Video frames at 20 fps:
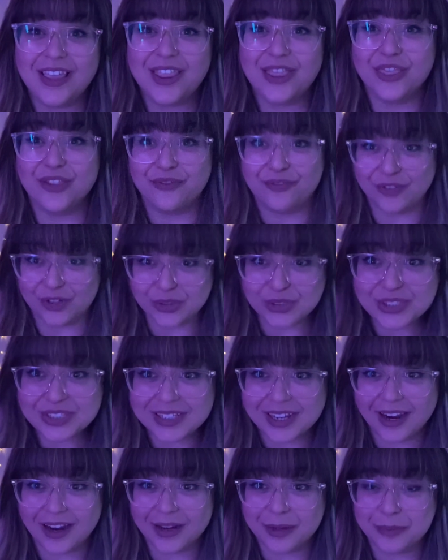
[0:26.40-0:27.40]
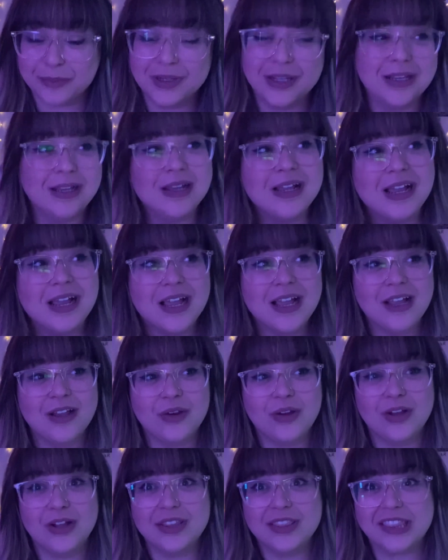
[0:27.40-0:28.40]
The first time,
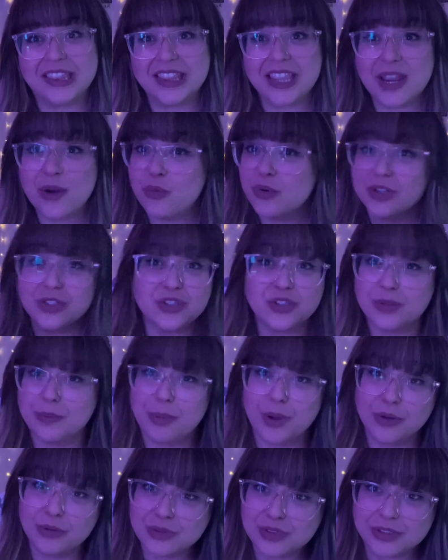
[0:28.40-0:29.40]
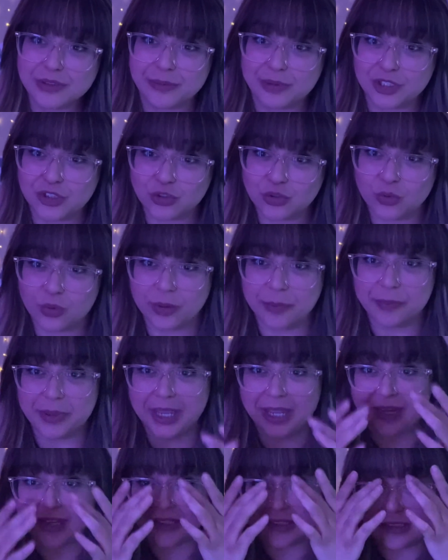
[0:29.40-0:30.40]
they weren't supposed to be short
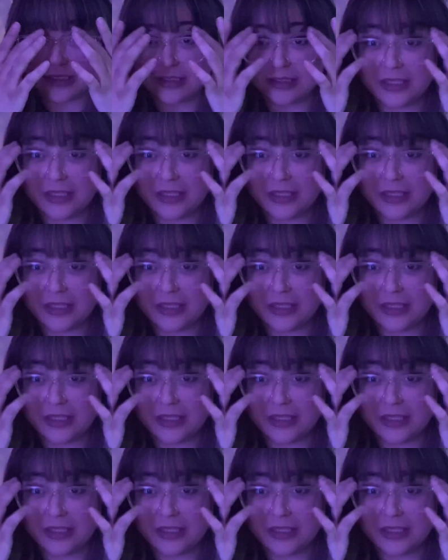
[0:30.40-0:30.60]
bangs.